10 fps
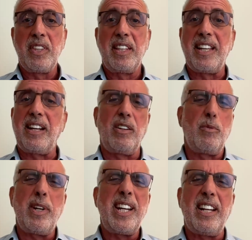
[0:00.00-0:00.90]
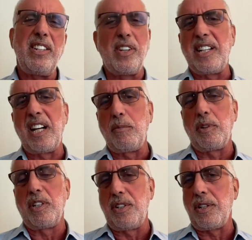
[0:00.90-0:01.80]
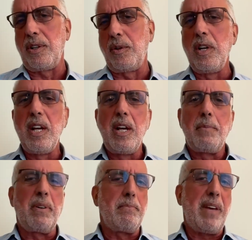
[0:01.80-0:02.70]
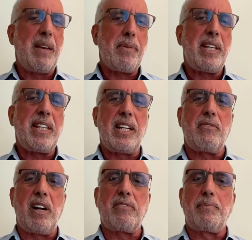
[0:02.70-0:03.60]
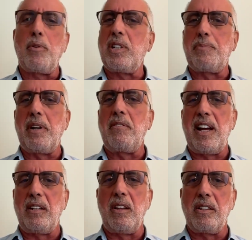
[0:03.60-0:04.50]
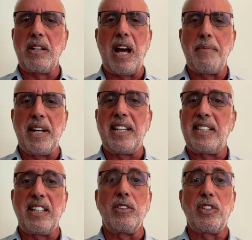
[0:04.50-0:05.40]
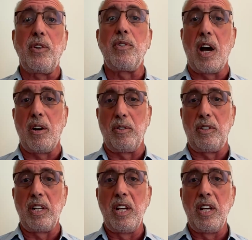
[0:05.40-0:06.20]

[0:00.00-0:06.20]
That on the one hand, you can tell them what to do, but maybe that direct report's been around a long time and has skills you don't,